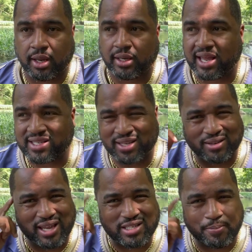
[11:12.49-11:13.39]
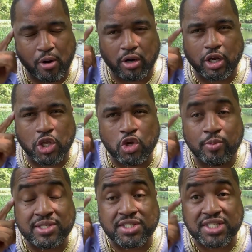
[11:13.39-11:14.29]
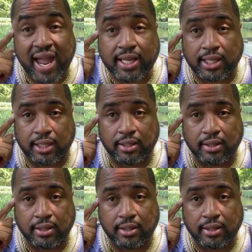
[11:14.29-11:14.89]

That's a part of the human psyche.